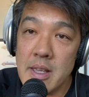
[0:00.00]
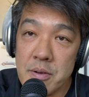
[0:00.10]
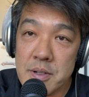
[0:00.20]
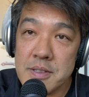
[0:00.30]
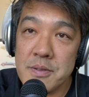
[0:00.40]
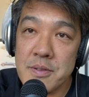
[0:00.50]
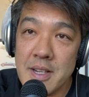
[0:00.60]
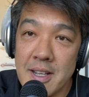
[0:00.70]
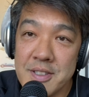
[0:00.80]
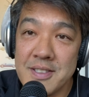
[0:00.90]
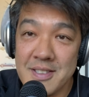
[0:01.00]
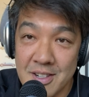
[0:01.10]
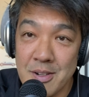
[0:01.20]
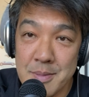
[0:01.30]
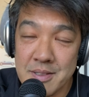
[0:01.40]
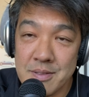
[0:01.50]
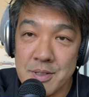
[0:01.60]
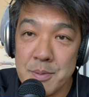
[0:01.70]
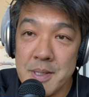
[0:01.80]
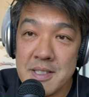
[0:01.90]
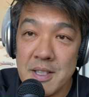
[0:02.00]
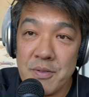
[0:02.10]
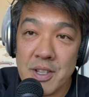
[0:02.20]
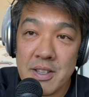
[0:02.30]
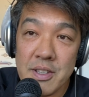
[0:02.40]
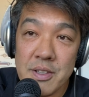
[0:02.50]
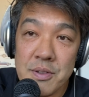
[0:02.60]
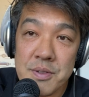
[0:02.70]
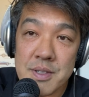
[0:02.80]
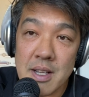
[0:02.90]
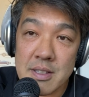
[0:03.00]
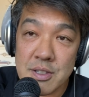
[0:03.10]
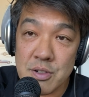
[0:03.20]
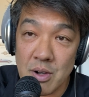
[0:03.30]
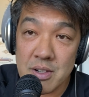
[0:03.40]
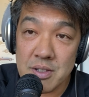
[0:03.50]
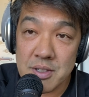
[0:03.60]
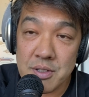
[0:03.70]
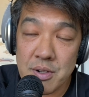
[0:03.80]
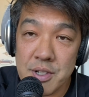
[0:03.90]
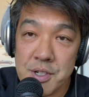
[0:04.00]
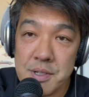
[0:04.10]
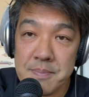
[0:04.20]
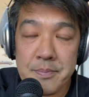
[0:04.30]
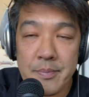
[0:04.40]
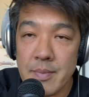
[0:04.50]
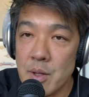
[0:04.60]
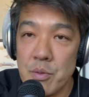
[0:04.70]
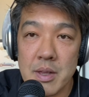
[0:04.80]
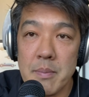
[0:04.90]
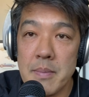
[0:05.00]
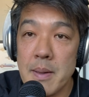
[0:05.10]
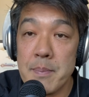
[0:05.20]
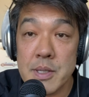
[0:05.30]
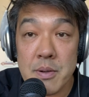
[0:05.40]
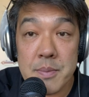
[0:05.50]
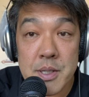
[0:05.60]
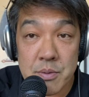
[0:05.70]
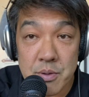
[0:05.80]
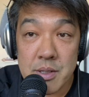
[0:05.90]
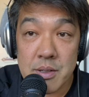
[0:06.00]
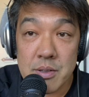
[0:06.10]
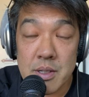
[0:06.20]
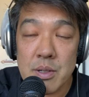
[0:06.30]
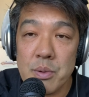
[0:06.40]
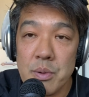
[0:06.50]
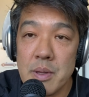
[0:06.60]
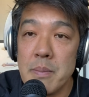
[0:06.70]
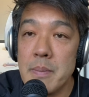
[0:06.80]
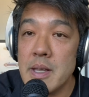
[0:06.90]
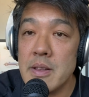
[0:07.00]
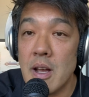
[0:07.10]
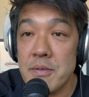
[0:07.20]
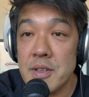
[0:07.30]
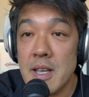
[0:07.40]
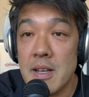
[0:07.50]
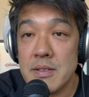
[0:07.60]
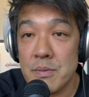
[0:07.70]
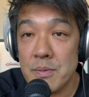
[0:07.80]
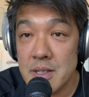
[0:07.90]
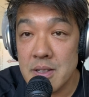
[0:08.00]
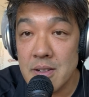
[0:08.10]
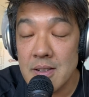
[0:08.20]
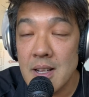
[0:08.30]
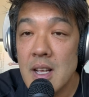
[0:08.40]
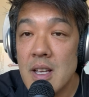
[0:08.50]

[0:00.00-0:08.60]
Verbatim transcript: irritant reactions are common, which means if you're going to use a strong concentration whether it be a prescription retinoid or whether it be an over-the-counter retinol.